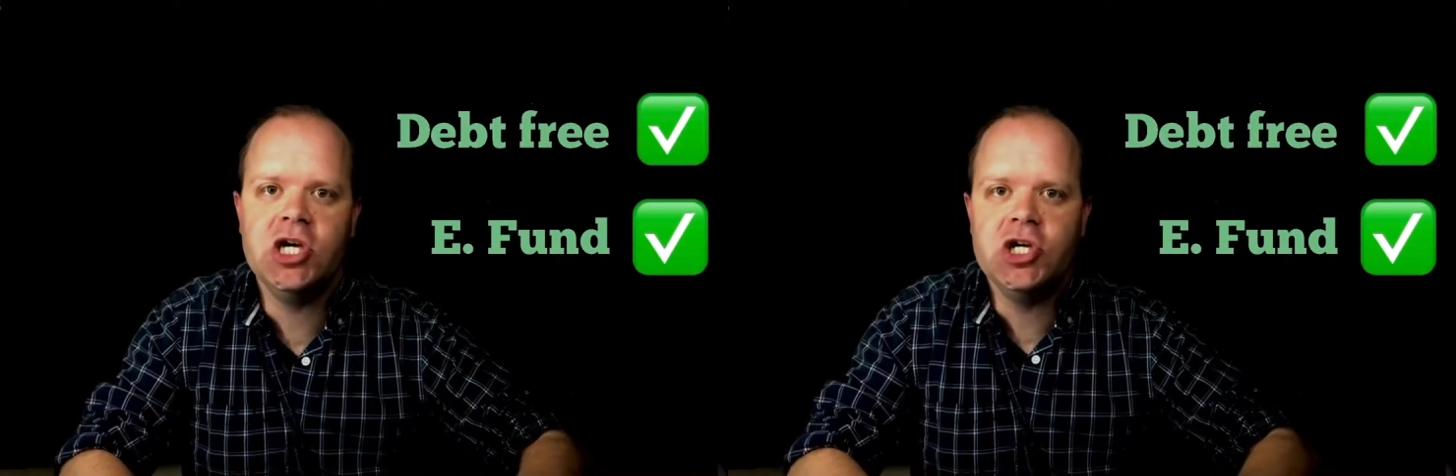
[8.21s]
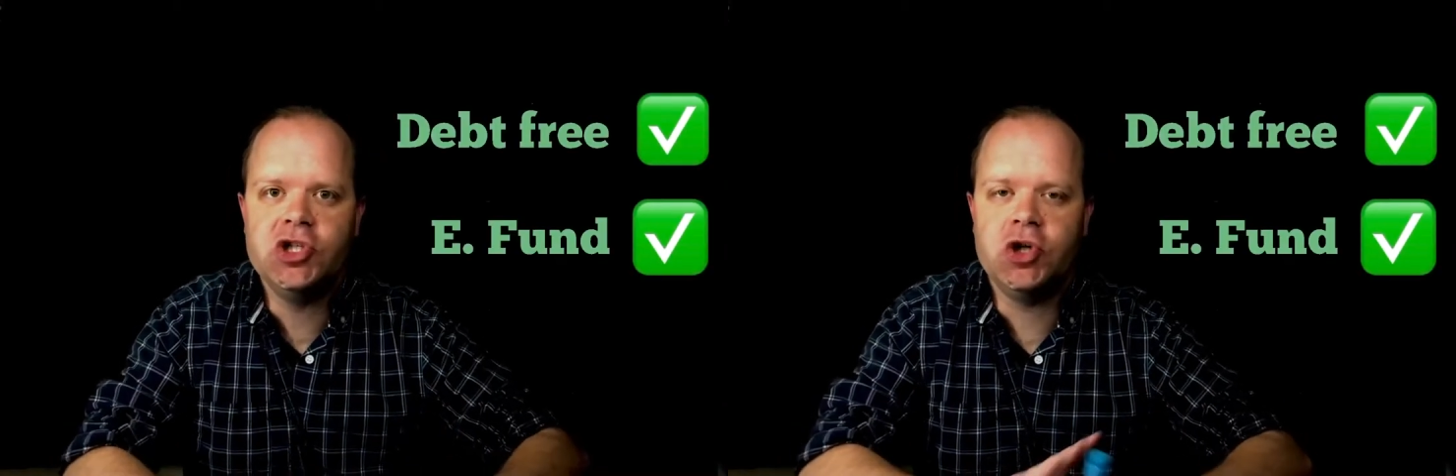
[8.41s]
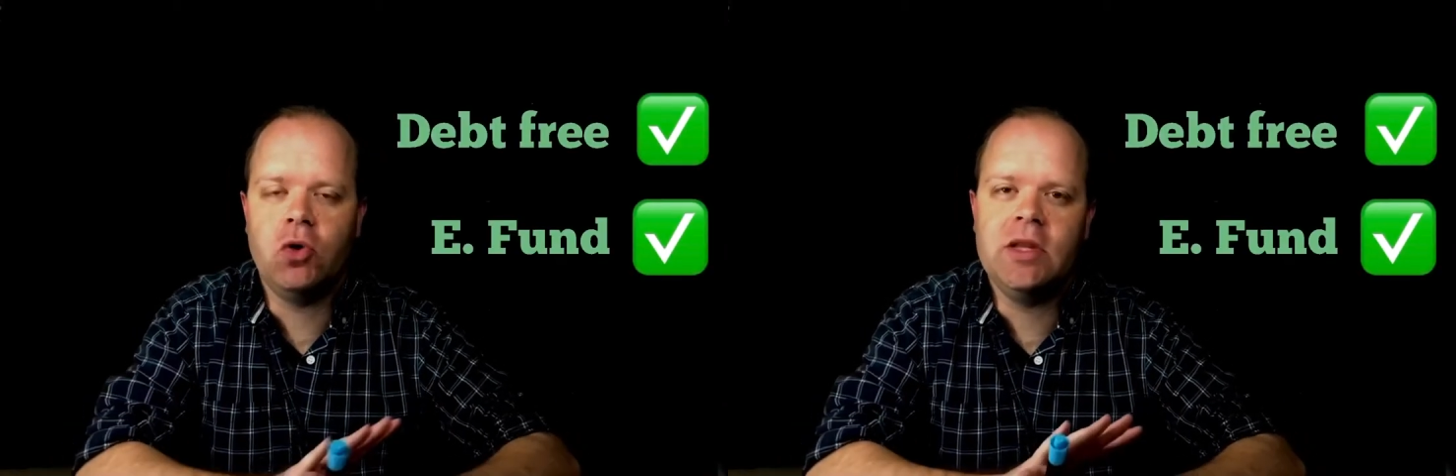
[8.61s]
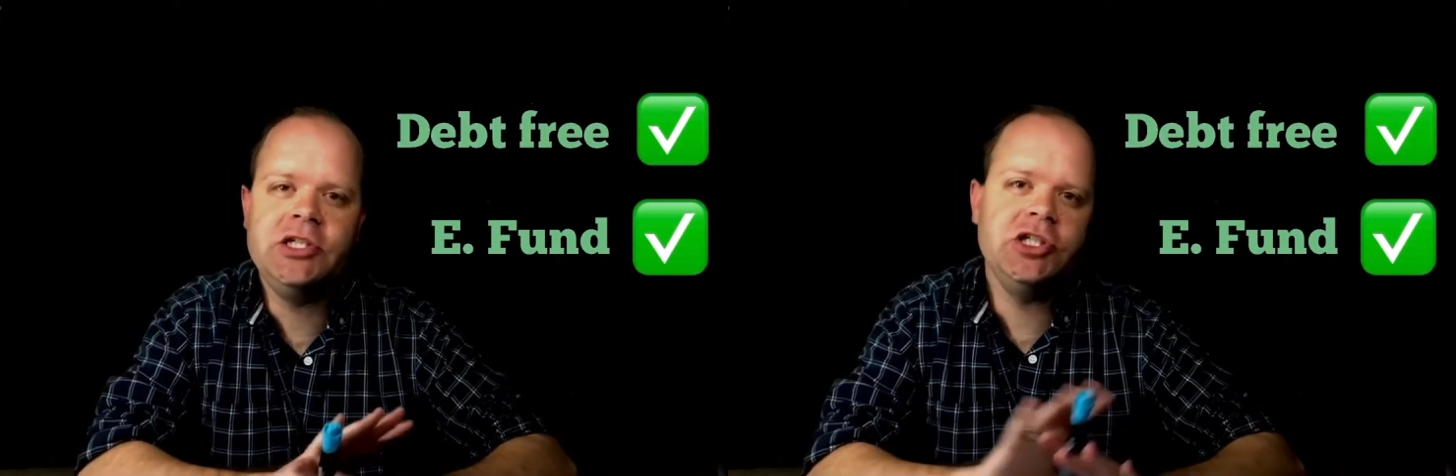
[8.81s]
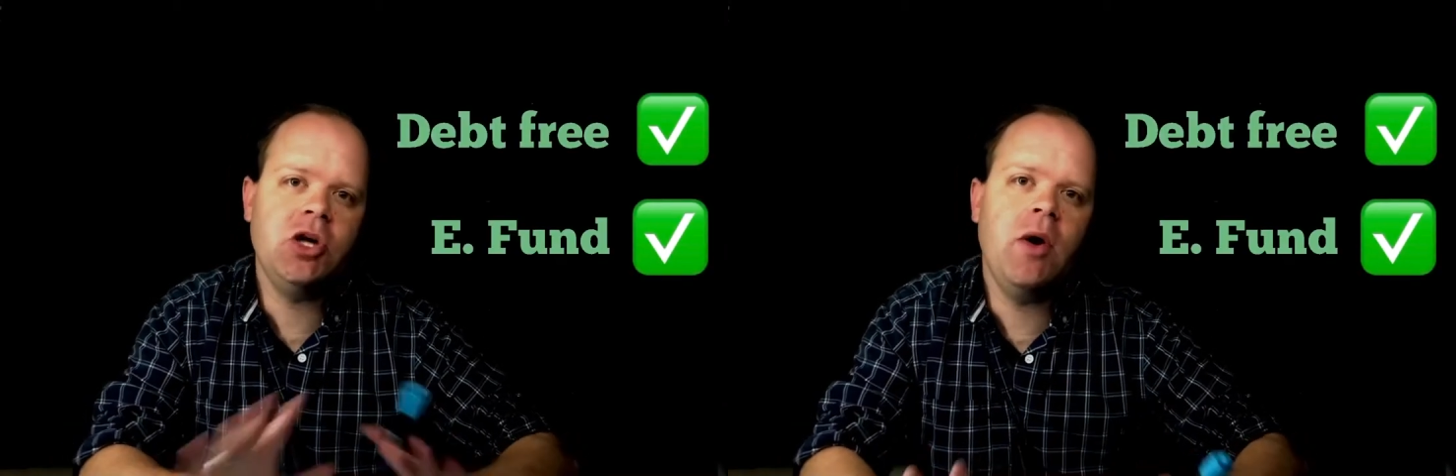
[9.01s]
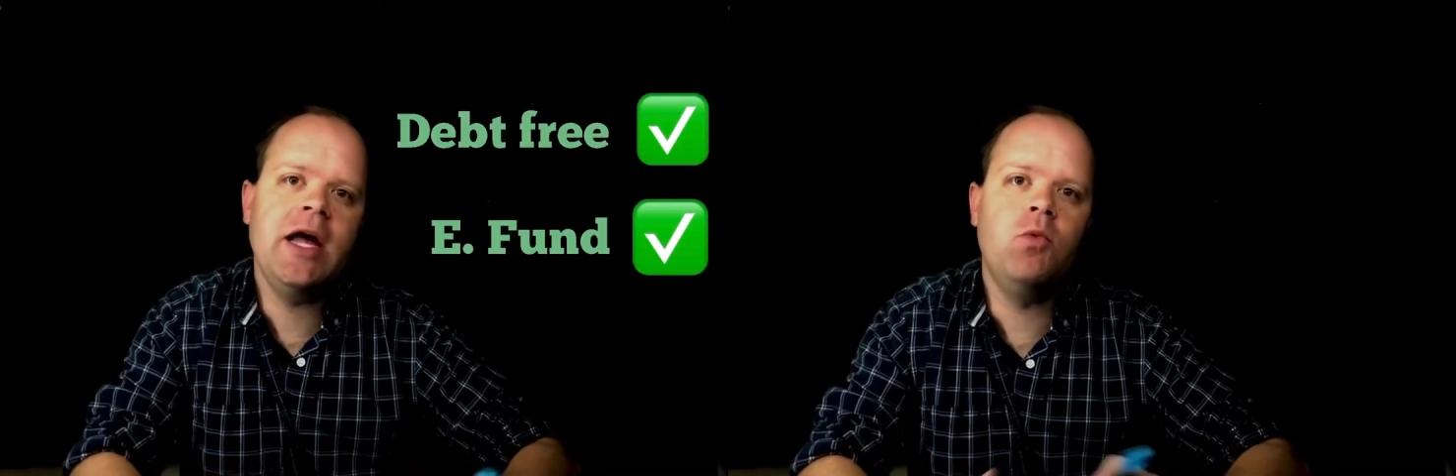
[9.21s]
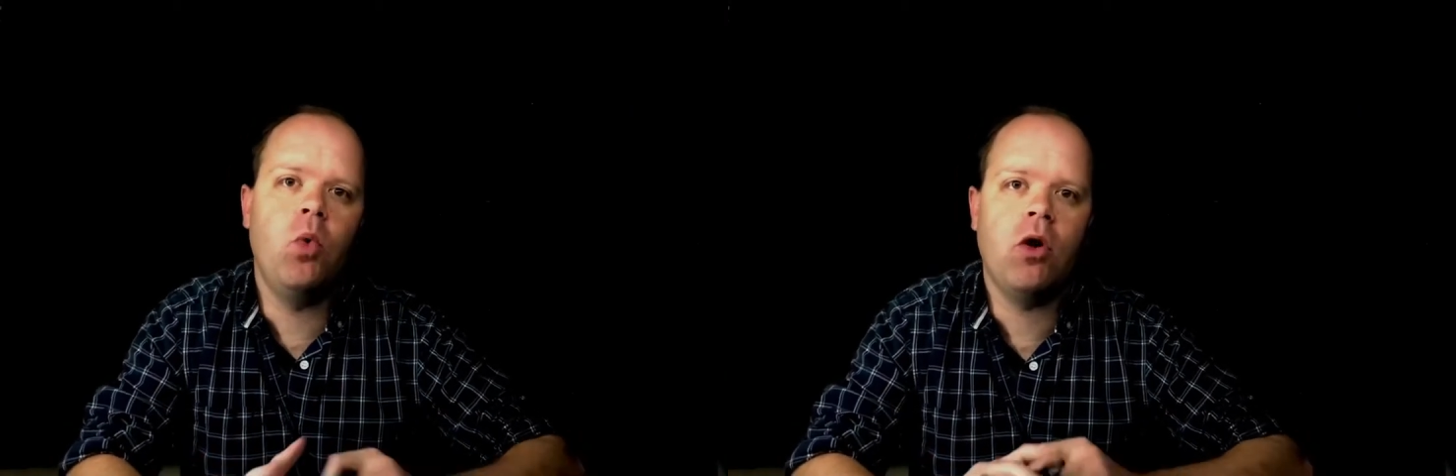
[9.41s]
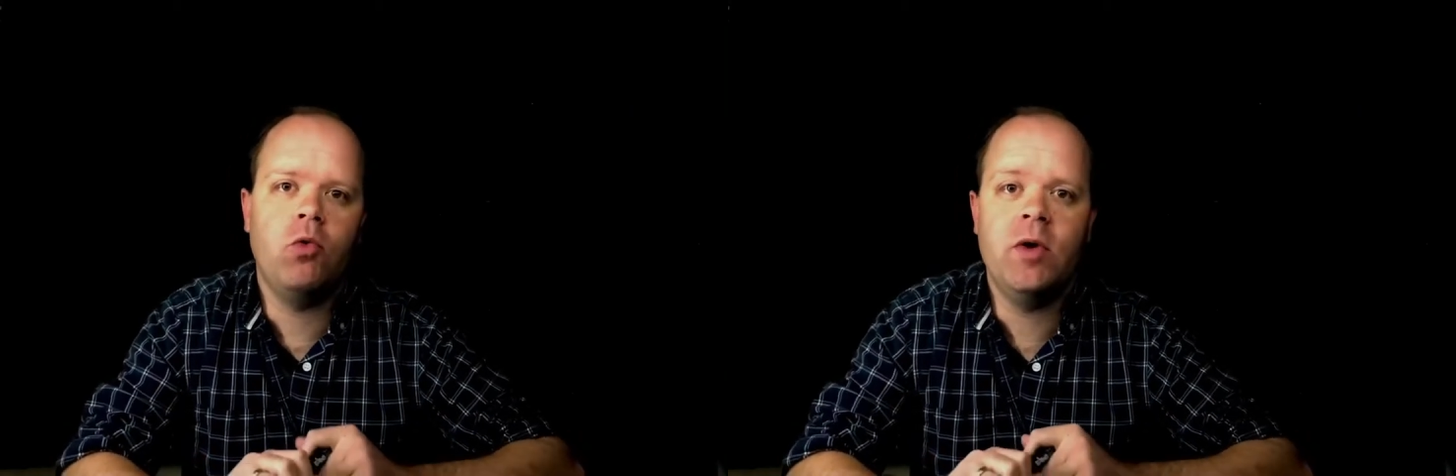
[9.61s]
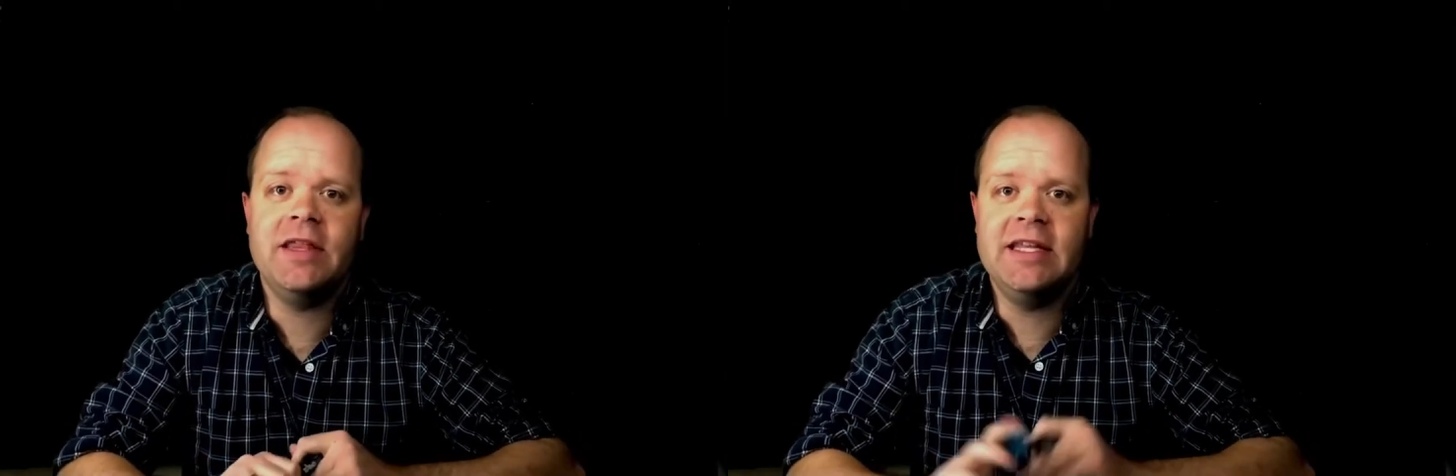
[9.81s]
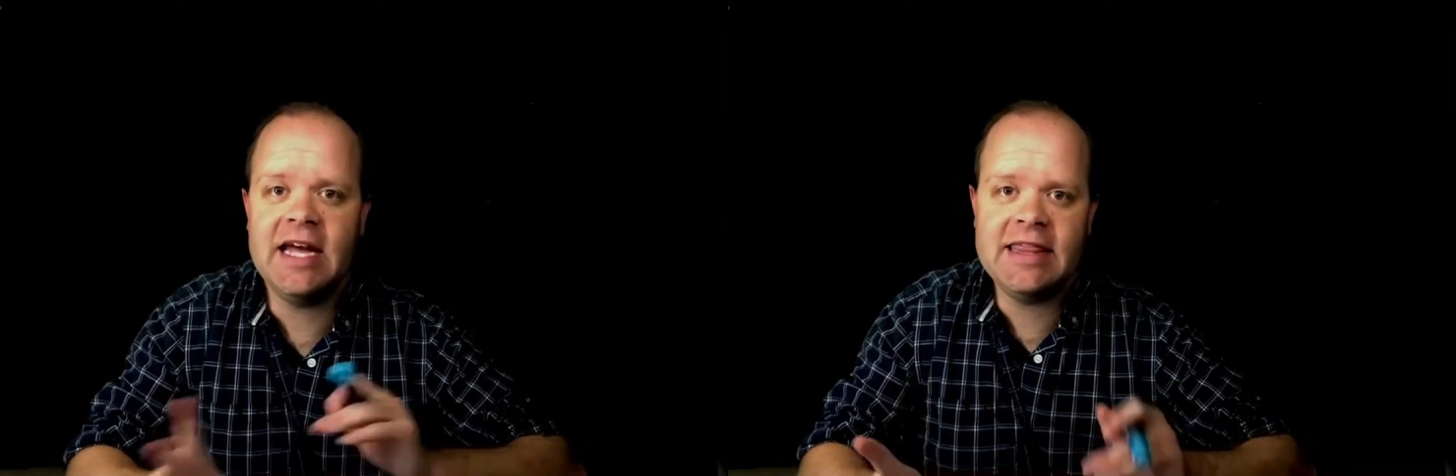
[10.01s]
So let's just go ahead and work with a
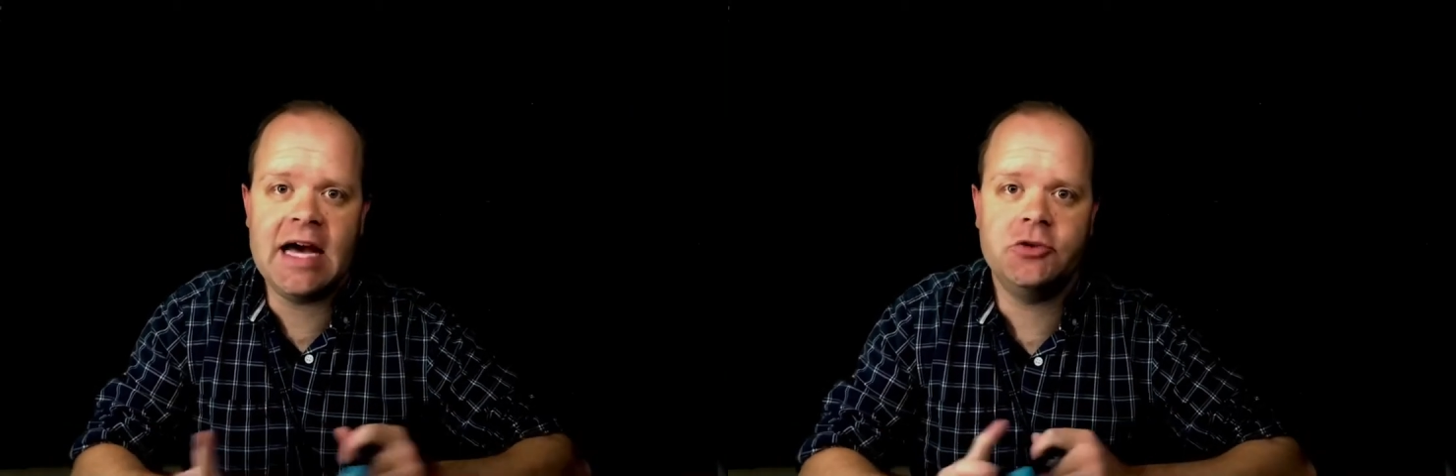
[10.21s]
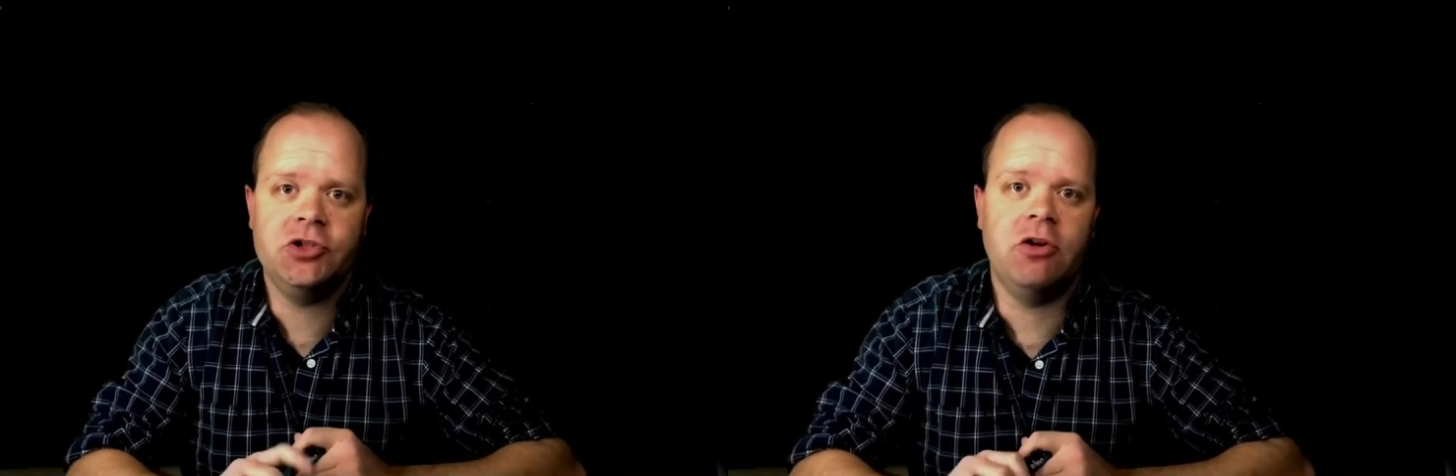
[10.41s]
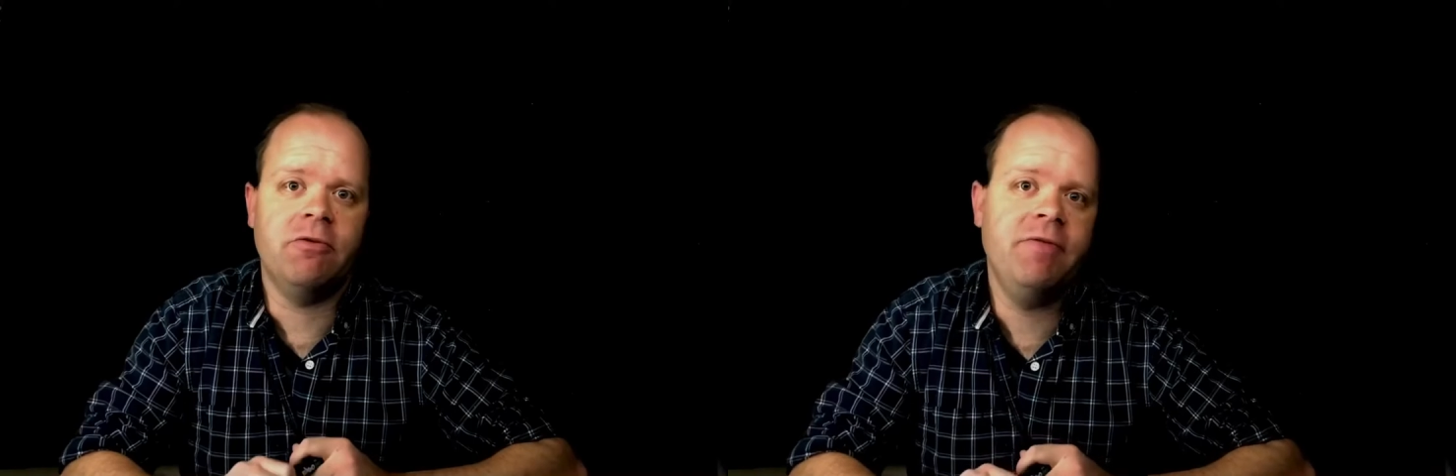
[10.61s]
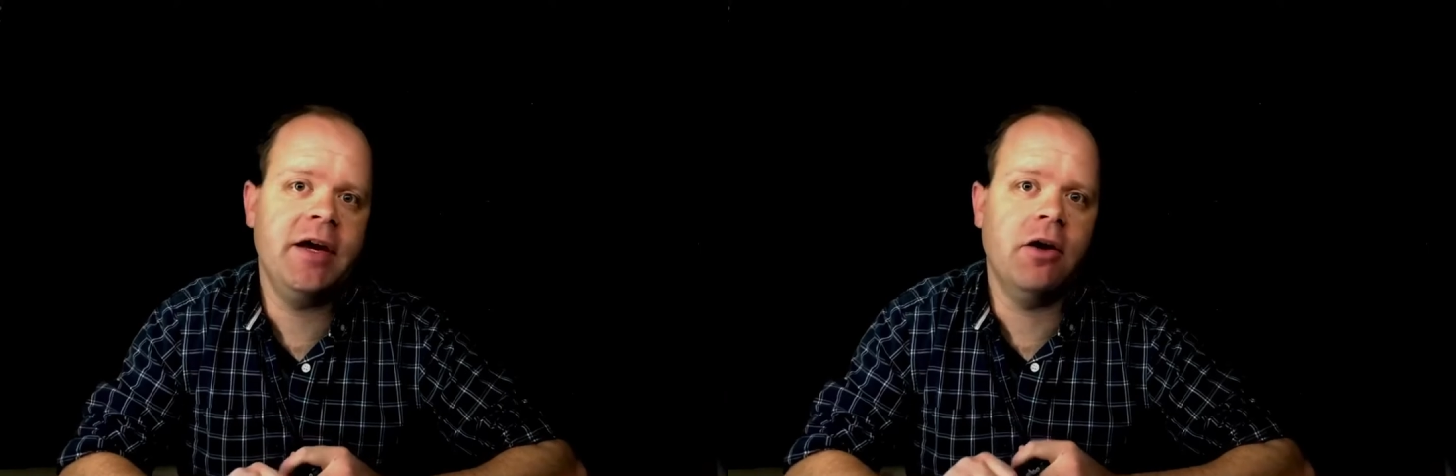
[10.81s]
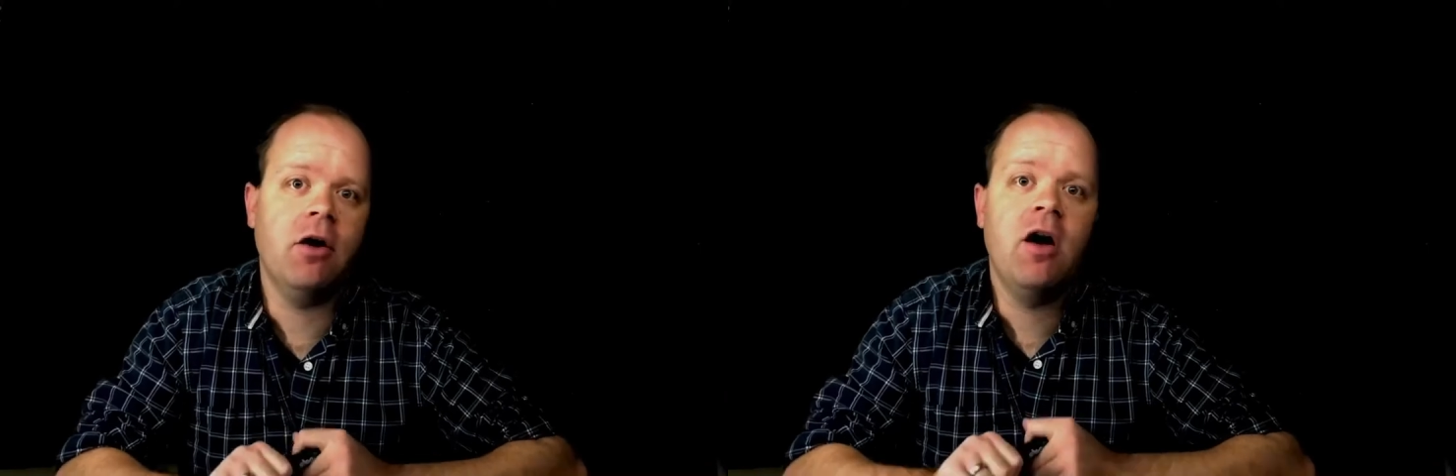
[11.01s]
$10,000 figure